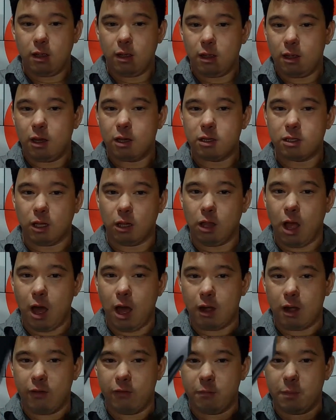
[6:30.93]
there's a
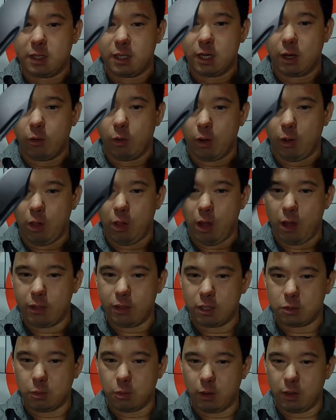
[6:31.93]
lot of material on
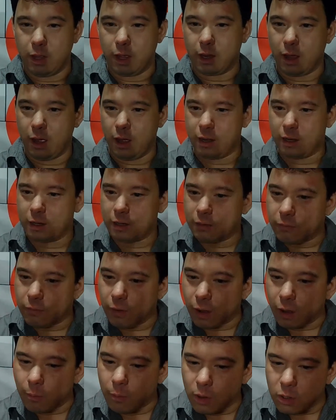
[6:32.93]
this one that got
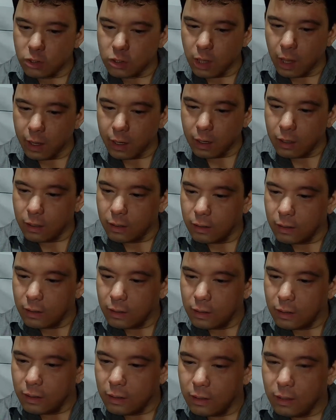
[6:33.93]
very much like,
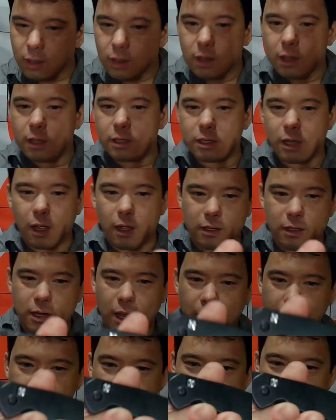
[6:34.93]
it's got,
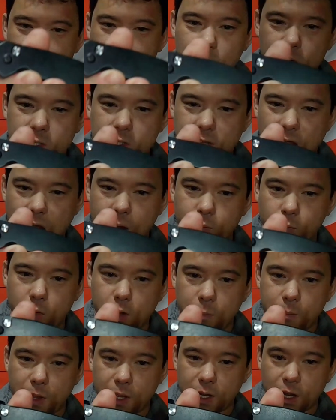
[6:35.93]
I wish the camera
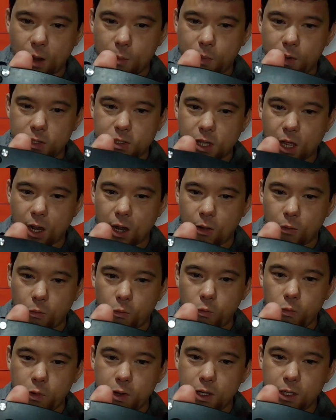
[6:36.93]
could pick it up, but it's got a
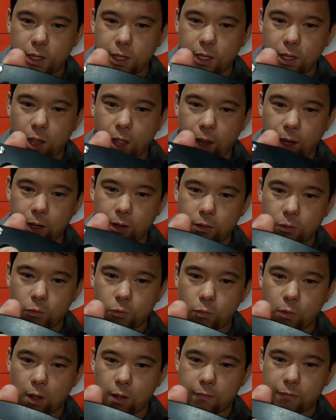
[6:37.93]
really like
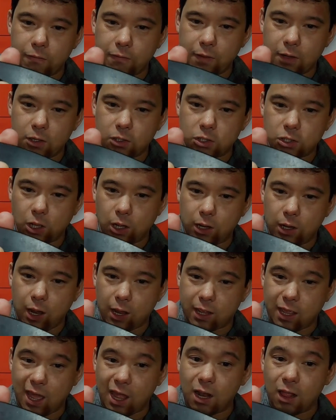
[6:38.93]
rough finish on it.
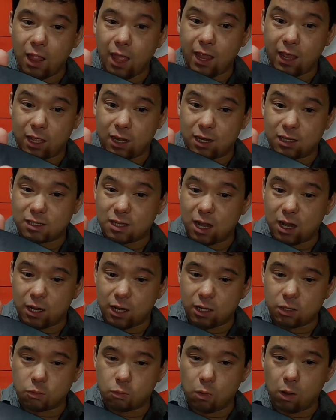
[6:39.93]
I kind of like it. It's got a
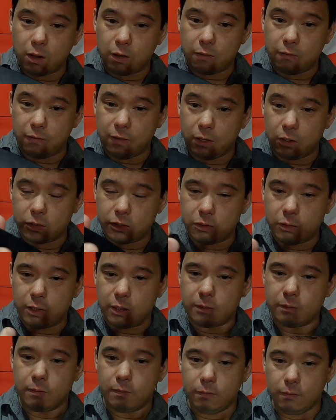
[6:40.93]
nice rugged feel to it.